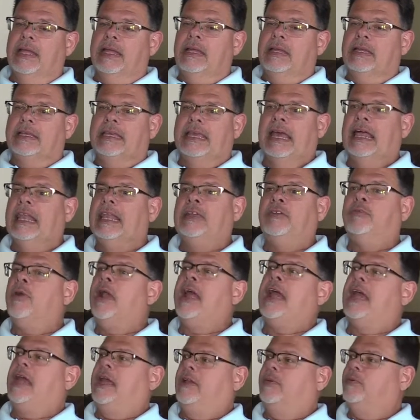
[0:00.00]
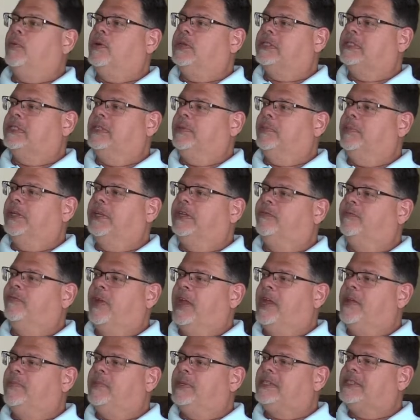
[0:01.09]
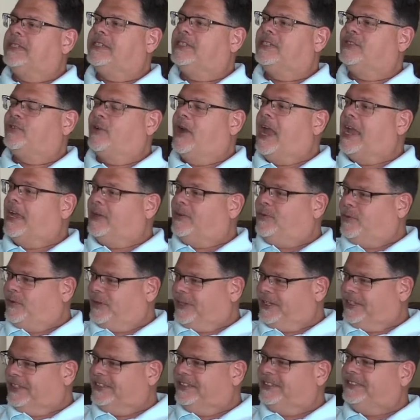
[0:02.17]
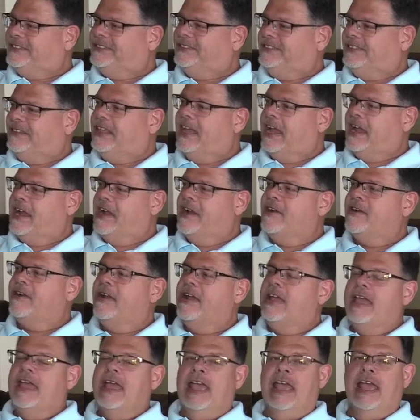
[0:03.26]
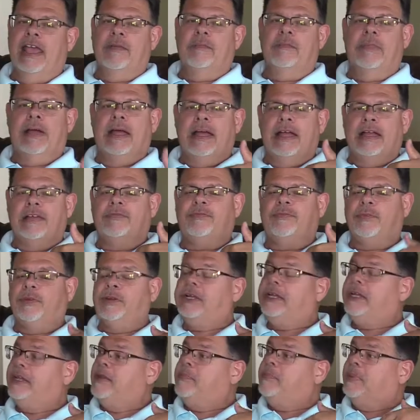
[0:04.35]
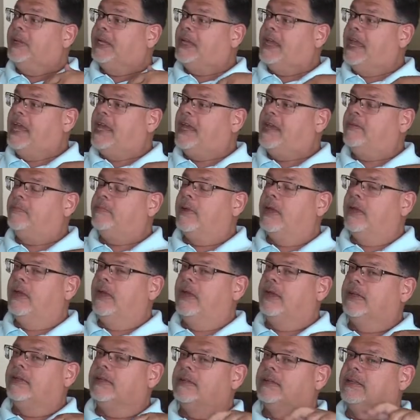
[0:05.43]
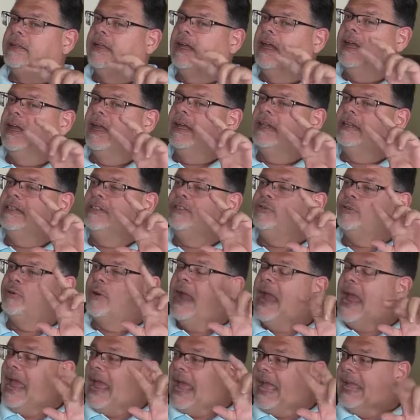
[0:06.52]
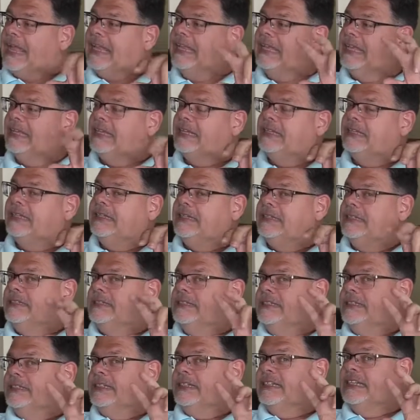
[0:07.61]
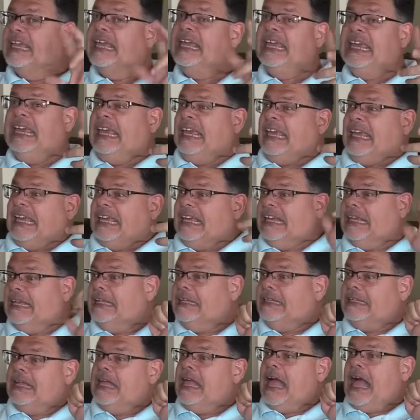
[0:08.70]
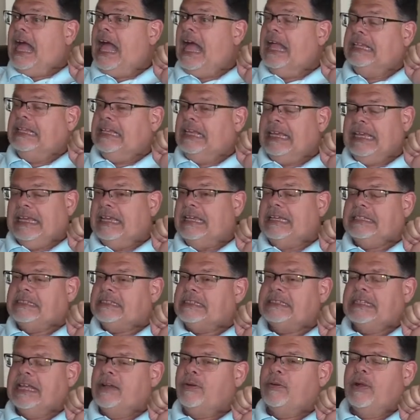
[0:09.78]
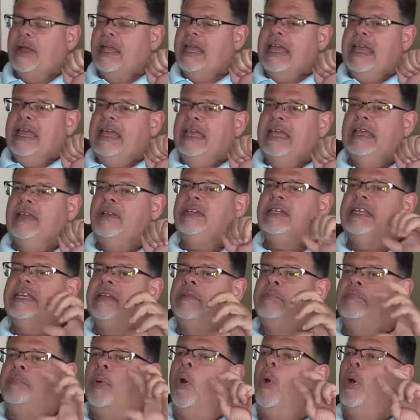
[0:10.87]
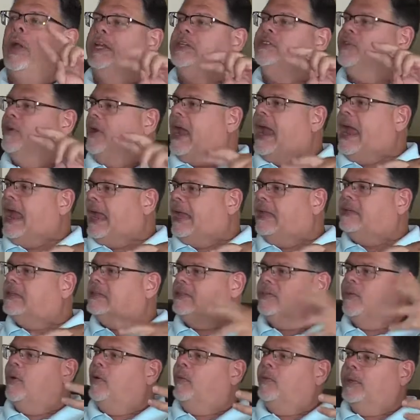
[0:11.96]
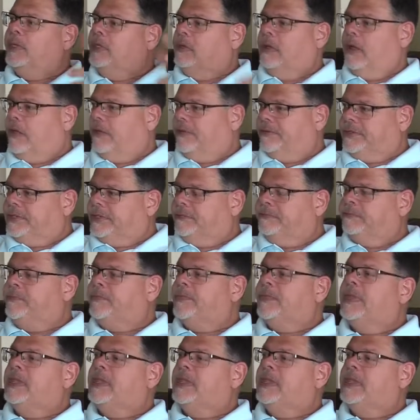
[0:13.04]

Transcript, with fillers: Kelly Ray was the big famous drag queen there, and my friend became a drag king, I guess. He did boy drag, is what we called it. Right.